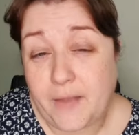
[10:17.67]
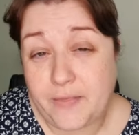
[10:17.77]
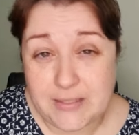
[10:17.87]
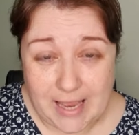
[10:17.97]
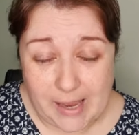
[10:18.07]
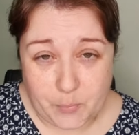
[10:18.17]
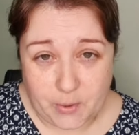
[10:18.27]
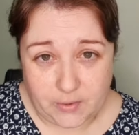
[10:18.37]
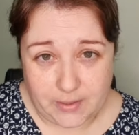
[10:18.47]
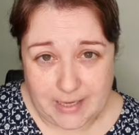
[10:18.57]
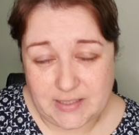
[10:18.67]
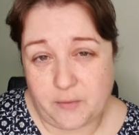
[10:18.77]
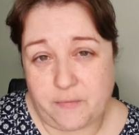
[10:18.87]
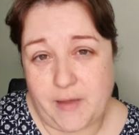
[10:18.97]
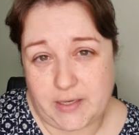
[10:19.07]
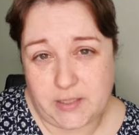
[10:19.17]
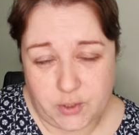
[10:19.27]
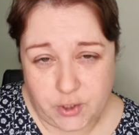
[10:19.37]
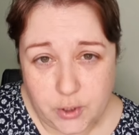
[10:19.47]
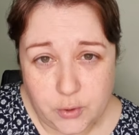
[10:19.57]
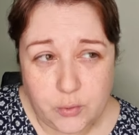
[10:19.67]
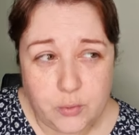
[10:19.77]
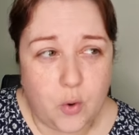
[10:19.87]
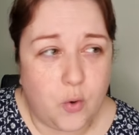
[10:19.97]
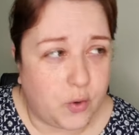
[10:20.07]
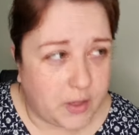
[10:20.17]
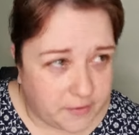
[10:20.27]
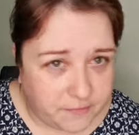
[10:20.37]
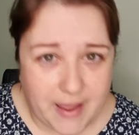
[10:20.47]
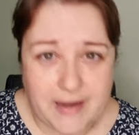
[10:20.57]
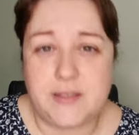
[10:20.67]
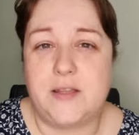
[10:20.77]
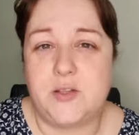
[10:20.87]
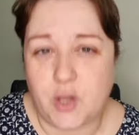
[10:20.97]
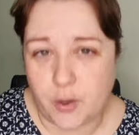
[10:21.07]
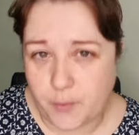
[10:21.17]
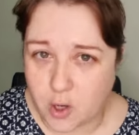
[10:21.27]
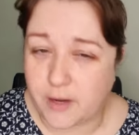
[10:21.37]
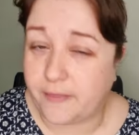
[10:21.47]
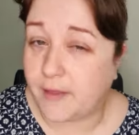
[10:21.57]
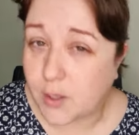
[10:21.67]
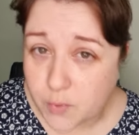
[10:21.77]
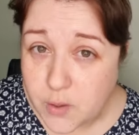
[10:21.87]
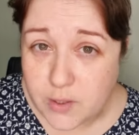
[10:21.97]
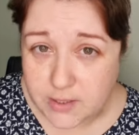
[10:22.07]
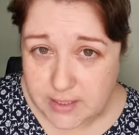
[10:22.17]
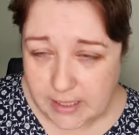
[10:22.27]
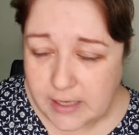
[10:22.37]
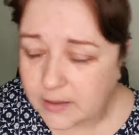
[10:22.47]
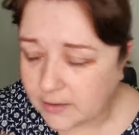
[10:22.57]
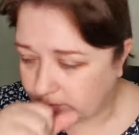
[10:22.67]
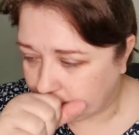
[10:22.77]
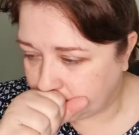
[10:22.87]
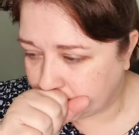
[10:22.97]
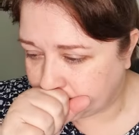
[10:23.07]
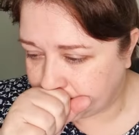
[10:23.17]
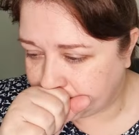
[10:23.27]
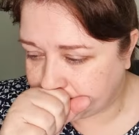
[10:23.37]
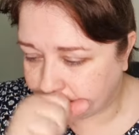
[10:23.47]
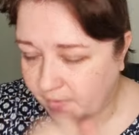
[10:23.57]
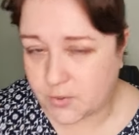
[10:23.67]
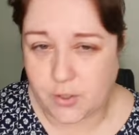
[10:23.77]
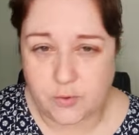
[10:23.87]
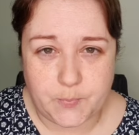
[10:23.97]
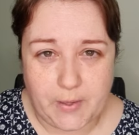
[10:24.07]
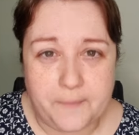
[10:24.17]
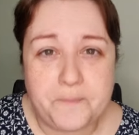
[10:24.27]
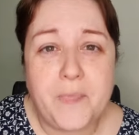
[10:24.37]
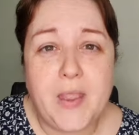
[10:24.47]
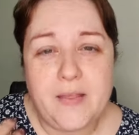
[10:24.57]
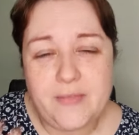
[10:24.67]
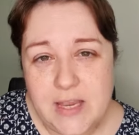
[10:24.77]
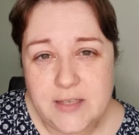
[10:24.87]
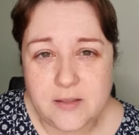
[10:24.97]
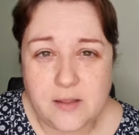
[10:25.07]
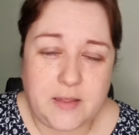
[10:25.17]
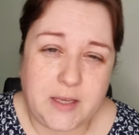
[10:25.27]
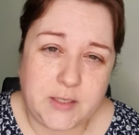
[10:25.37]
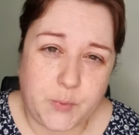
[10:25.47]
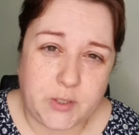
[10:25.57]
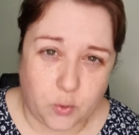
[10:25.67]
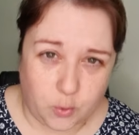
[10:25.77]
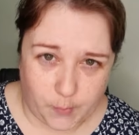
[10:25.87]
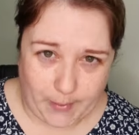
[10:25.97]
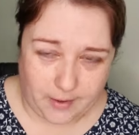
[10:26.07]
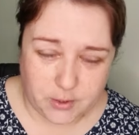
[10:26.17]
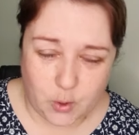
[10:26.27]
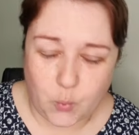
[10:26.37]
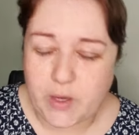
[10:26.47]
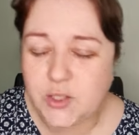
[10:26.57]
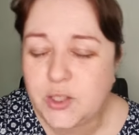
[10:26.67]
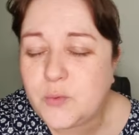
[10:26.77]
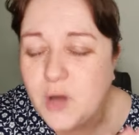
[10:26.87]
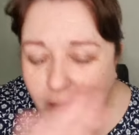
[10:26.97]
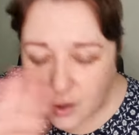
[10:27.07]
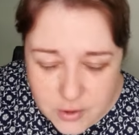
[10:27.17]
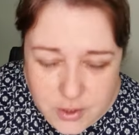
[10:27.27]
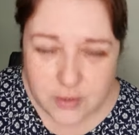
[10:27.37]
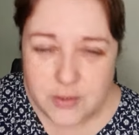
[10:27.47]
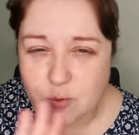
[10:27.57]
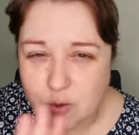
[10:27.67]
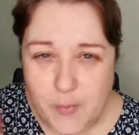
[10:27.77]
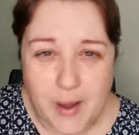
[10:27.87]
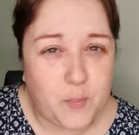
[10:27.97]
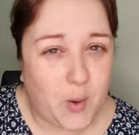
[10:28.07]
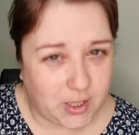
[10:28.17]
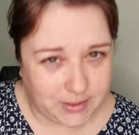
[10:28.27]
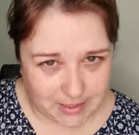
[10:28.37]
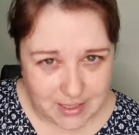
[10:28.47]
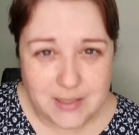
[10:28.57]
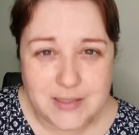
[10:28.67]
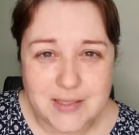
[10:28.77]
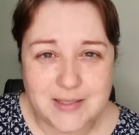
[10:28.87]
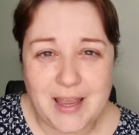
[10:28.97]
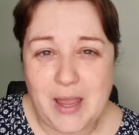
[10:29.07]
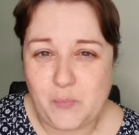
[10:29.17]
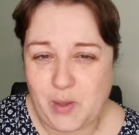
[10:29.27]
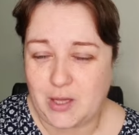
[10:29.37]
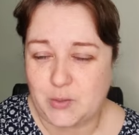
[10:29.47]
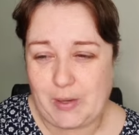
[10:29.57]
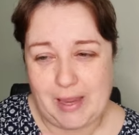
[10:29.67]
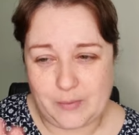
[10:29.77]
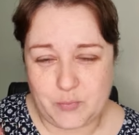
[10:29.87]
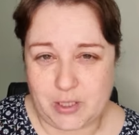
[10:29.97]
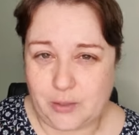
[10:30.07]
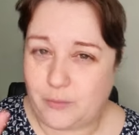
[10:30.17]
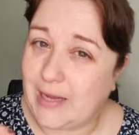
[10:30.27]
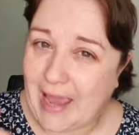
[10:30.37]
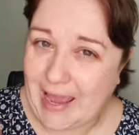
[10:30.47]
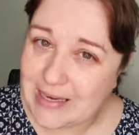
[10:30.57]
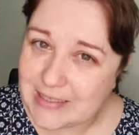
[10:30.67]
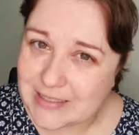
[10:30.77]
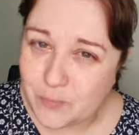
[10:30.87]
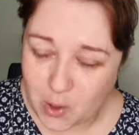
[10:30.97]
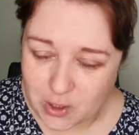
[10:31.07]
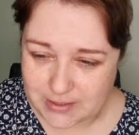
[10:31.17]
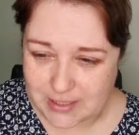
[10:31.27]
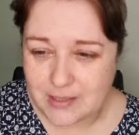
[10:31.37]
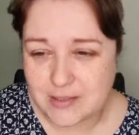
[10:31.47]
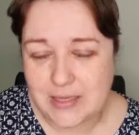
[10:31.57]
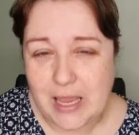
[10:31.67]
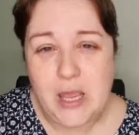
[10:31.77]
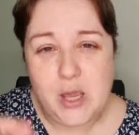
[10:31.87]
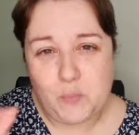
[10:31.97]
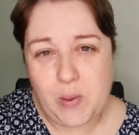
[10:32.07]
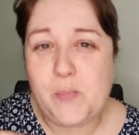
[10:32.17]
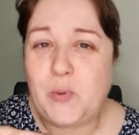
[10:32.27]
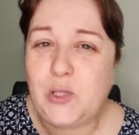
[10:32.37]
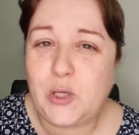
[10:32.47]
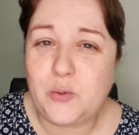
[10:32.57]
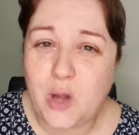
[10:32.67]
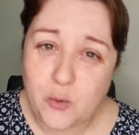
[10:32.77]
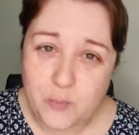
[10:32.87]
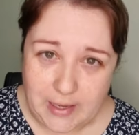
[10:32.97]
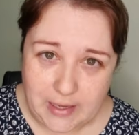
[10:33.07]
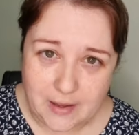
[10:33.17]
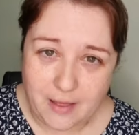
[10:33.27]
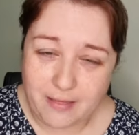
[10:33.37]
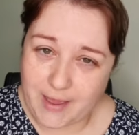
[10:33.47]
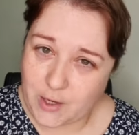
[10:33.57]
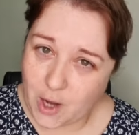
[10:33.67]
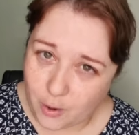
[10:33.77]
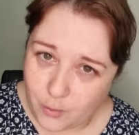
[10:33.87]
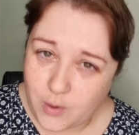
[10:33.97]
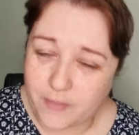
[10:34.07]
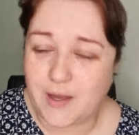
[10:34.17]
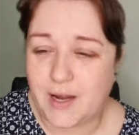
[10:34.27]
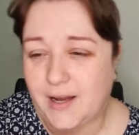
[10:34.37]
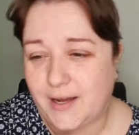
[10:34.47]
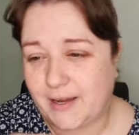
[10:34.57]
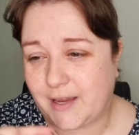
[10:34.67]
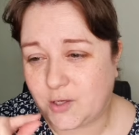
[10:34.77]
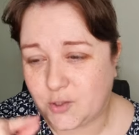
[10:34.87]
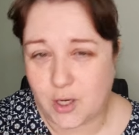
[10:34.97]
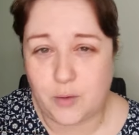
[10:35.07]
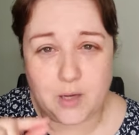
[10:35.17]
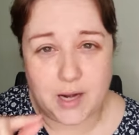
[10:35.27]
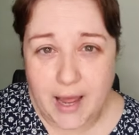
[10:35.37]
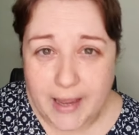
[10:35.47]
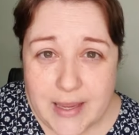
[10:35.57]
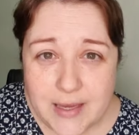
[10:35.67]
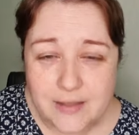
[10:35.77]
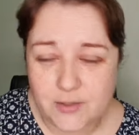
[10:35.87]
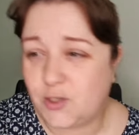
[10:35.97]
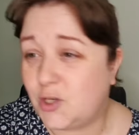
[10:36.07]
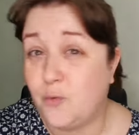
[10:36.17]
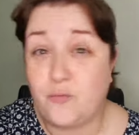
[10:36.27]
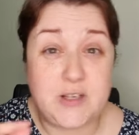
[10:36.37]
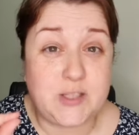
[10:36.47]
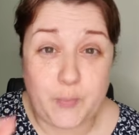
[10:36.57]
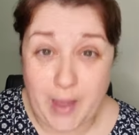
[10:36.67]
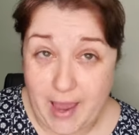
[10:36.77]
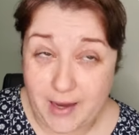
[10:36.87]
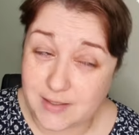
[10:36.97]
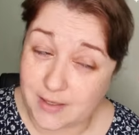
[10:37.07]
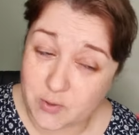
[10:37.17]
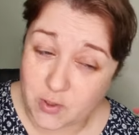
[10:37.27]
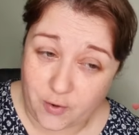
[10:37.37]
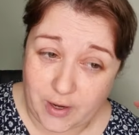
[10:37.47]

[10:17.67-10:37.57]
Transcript: that's happened that's affected you, or an event that's going on in the community, excuse me, these are the things we talk about. We do not talk about politics because we absolutely hate politics. People who know me, they know that I don't respect, and